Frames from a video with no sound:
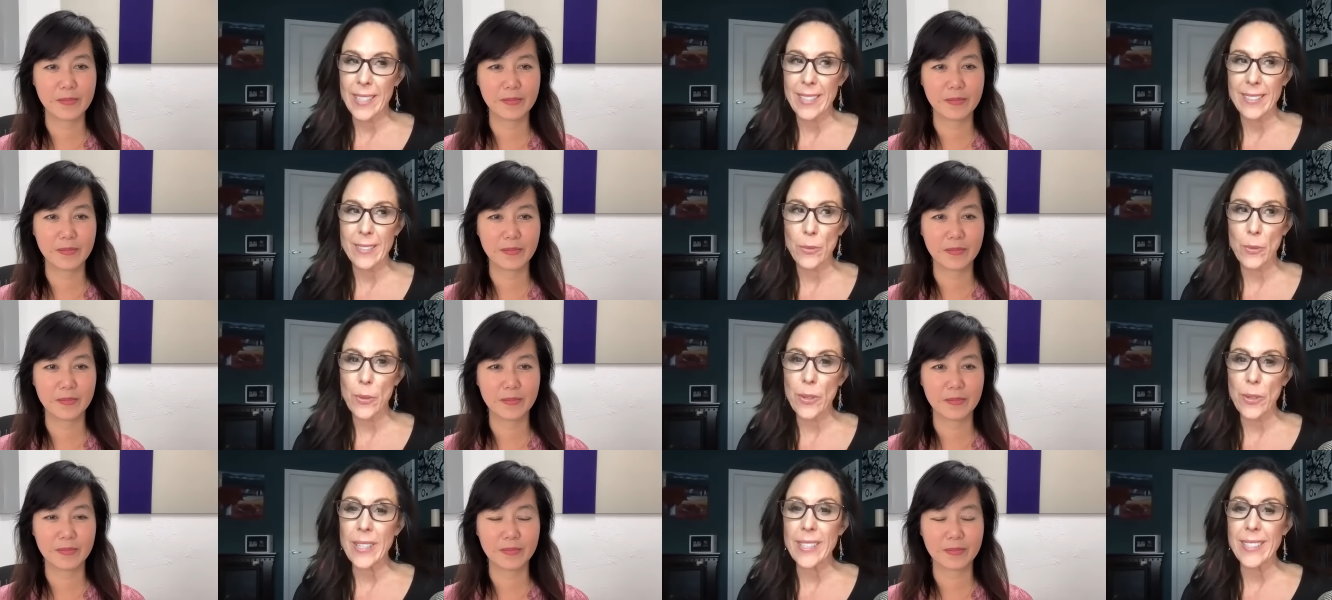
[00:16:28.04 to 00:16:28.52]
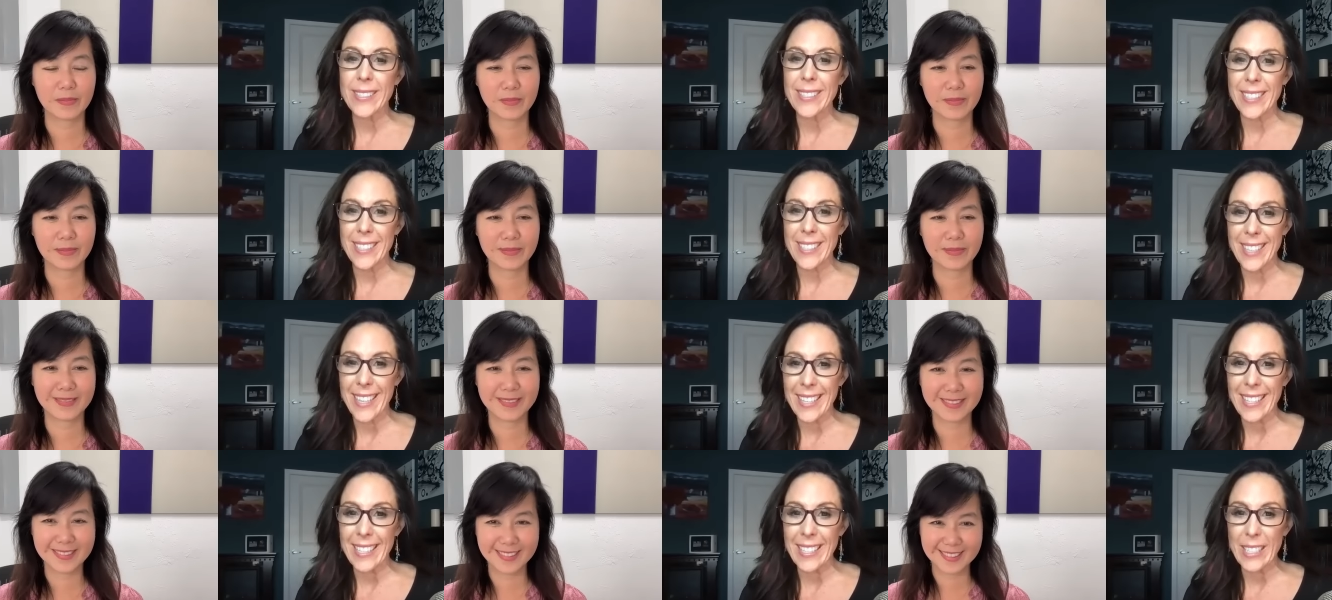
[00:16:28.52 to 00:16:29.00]
Speaker 1: because really to
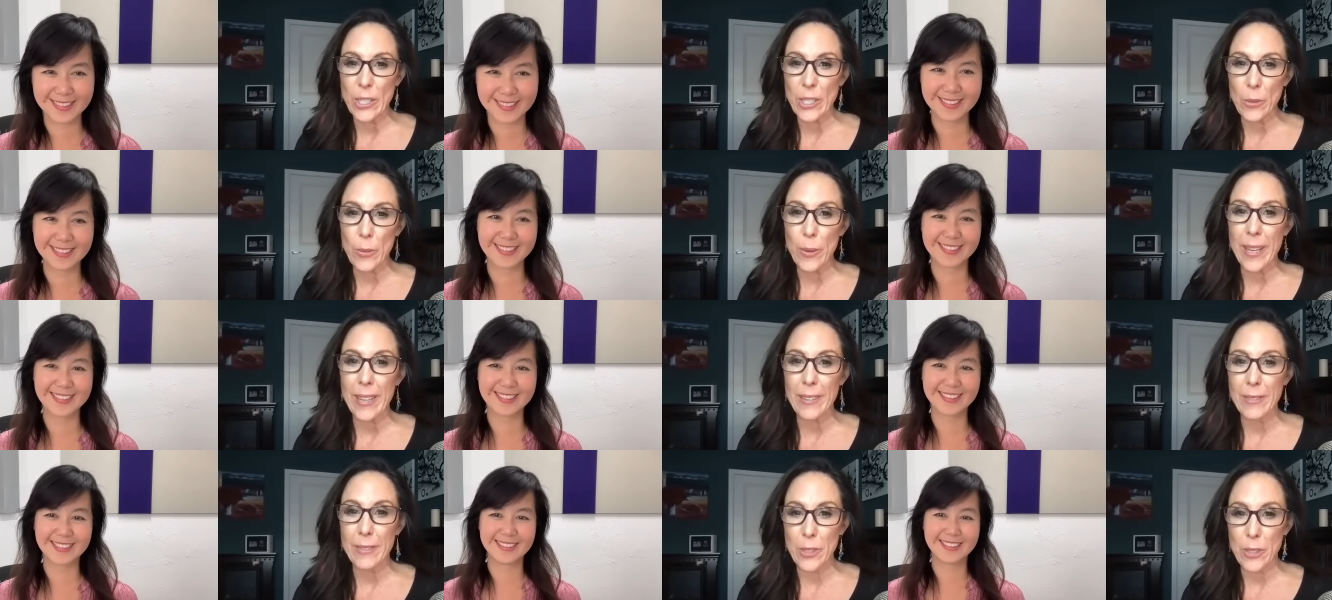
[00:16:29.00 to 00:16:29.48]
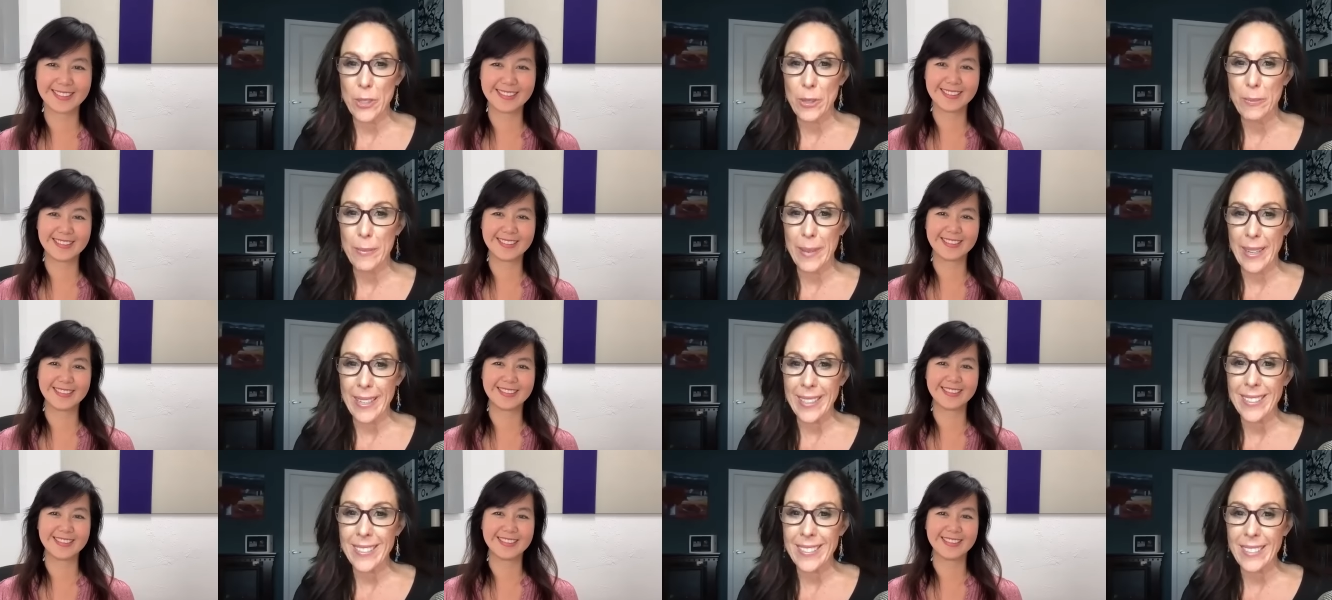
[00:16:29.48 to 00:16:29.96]
get a new way of doing
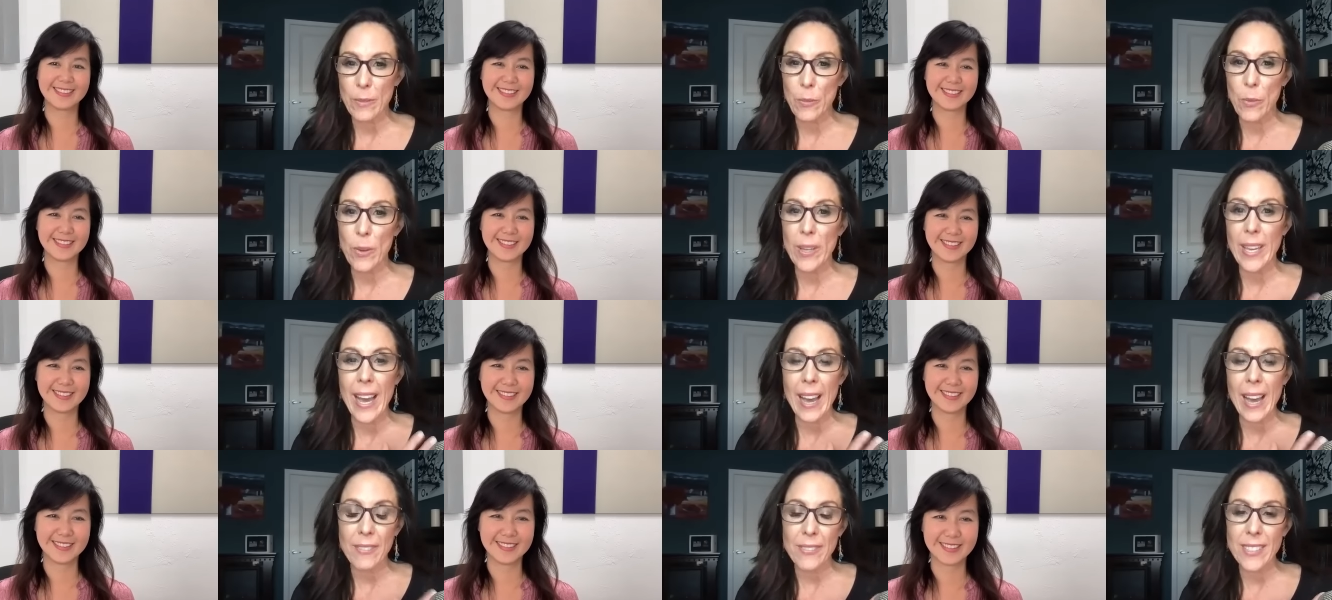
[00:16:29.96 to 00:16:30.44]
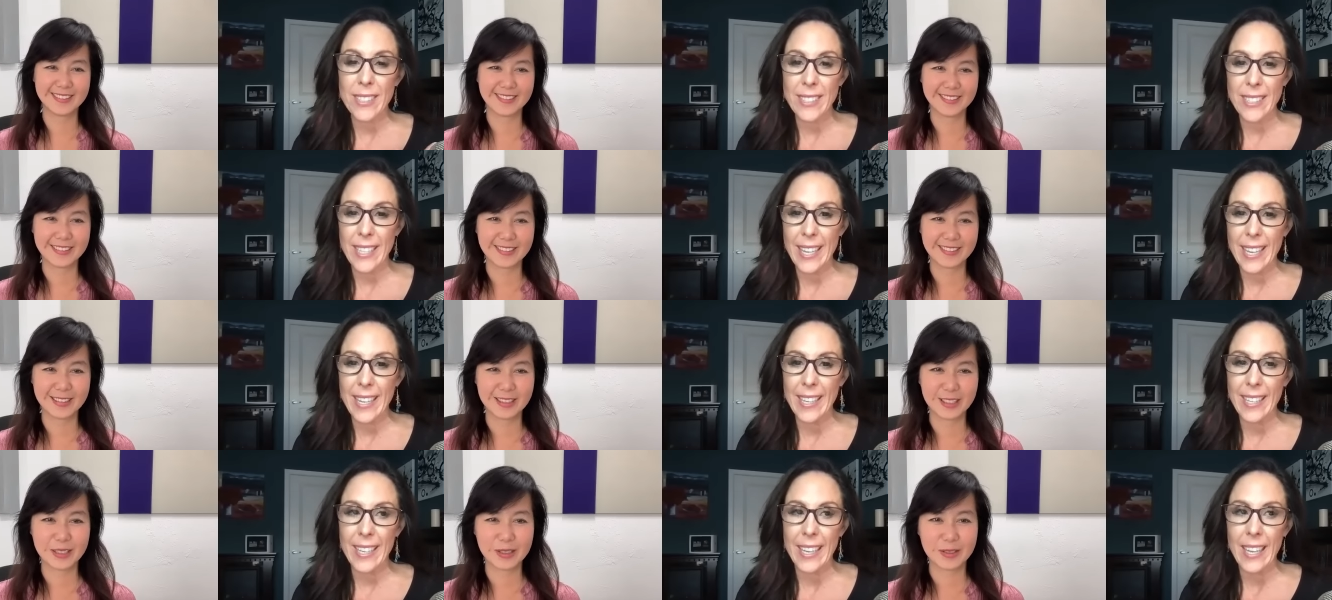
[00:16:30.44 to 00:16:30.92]
medicine, we have to
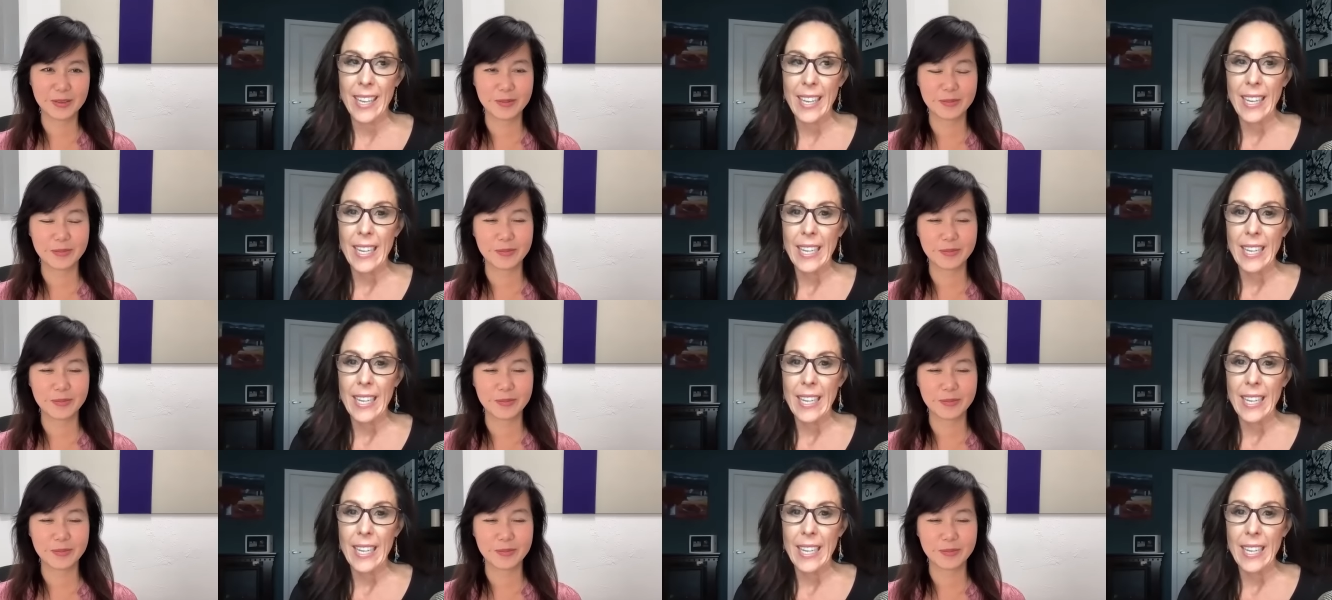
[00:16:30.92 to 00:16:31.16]
take